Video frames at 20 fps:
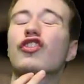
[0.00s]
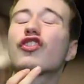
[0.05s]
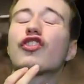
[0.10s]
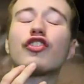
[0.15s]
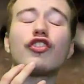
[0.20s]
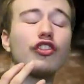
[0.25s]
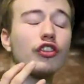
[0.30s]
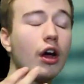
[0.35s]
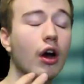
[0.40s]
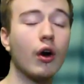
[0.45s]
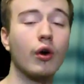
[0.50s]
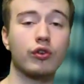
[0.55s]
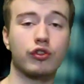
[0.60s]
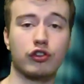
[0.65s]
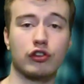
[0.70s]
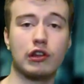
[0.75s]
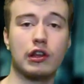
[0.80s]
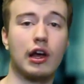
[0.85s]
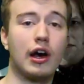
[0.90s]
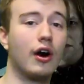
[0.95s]
so
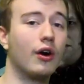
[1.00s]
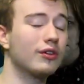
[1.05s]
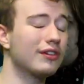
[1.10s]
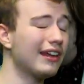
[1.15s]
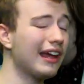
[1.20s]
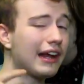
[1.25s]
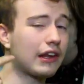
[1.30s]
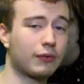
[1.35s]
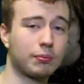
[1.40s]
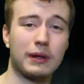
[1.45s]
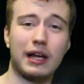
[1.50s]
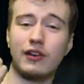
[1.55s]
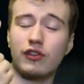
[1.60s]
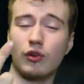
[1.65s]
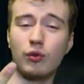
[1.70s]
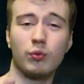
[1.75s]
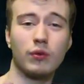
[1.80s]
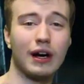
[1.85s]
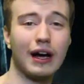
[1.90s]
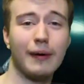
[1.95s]
slow, takes place
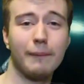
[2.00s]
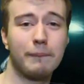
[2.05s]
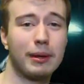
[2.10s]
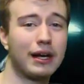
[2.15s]
in one